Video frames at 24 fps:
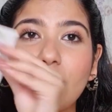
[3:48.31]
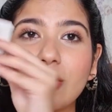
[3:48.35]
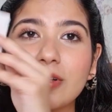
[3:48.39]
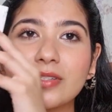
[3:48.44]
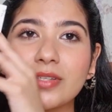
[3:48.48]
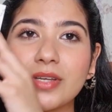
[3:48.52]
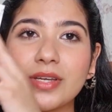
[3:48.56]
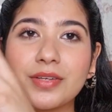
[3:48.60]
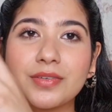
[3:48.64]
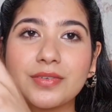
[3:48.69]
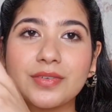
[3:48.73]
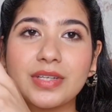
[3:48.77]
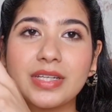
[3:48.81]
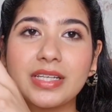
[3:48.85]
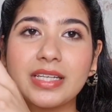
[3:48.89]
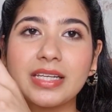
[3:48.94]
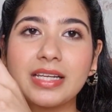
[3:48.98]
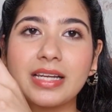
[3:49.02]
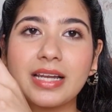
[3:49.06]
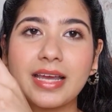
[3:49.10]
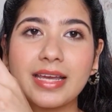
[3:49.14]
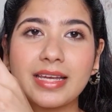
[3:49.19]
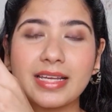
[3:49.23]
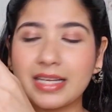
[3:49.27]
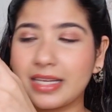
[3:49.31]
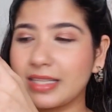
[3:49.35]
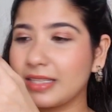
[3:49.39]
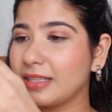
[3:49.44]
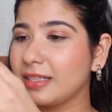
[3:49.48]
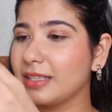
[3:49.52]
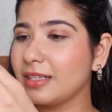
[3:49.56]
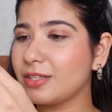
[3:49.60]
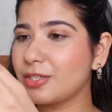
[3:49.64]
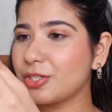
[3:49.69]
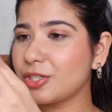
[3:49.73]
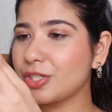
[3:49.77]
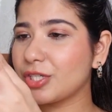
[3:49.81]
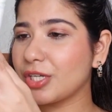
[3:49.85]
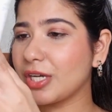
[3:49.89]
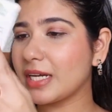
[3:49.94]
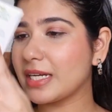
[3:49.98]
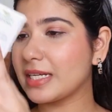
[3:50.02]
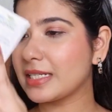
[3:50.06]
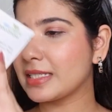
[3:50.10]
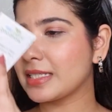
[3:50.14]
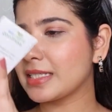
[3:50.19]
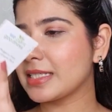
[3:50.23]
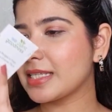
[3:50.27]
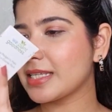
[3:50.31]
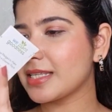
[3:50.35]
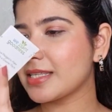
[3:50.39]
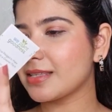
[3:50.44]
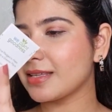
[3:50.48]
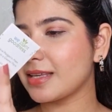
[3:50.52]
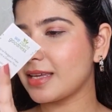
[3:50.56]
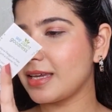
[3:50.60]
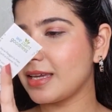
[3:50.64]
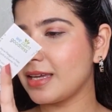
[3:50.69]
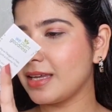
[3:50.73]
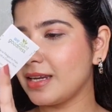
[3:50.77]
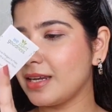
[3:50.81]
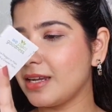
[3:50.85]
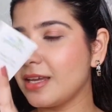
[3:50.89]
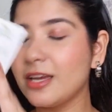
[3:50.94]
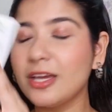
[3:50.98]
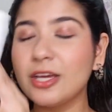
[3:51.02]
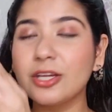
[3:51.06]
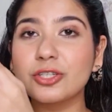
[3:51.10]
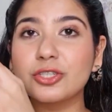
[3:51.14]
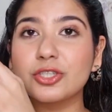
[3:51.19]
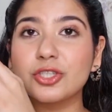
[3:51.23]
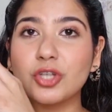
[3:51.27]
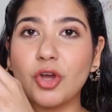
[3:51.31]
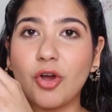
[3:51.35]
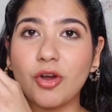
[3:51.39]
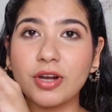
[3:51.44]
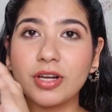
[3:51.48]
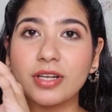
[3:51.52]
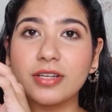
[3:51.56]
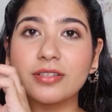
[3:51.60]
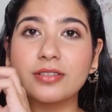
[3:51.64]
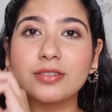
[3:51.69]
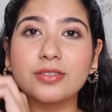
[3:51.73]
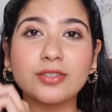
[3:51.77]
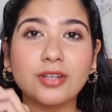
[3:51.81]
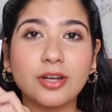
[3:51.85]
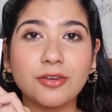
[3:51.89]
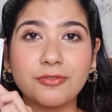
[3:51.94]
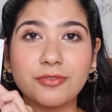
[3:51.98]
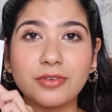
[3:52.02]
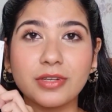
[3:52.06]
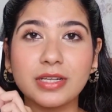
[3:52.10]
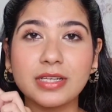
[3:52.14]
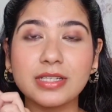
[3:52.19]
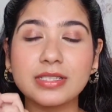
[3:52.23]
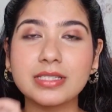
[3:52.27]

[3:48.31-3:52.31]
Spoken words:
Also, I really like this shade. This is in Chocolate Truffle.